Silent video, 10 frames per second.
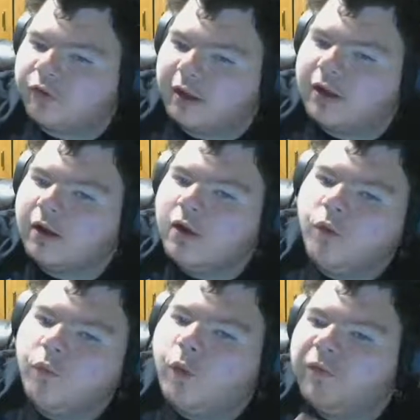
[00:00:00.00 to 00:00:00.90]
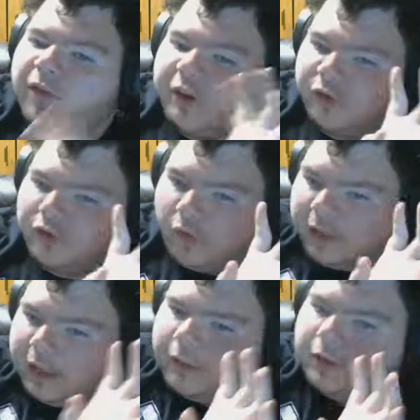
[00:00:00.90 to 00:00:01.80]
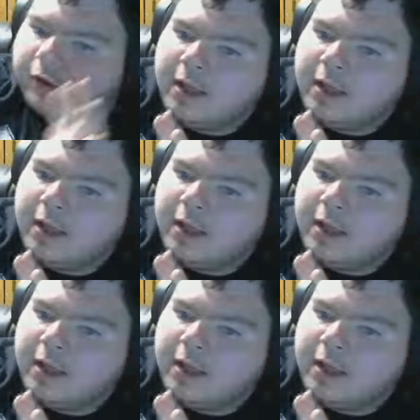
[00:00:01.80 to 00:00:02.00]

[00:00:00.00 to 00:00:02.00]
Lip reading: like 4 figures all together.